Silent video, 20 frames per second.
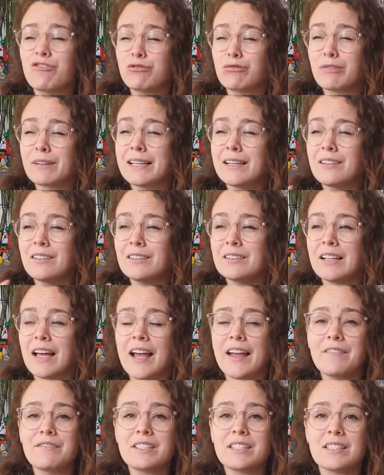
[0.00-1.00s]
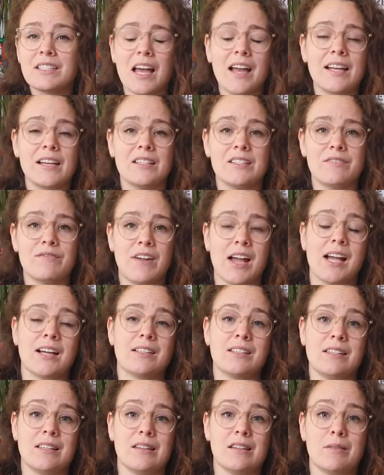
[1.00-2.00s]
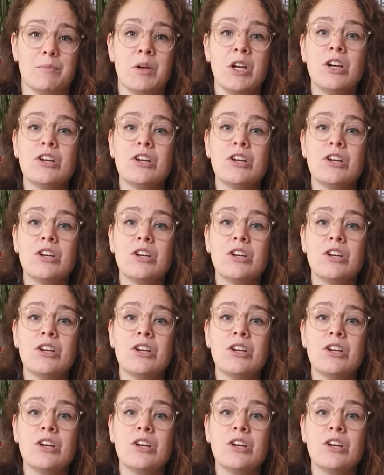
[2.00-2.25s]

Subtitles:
real life science facts in them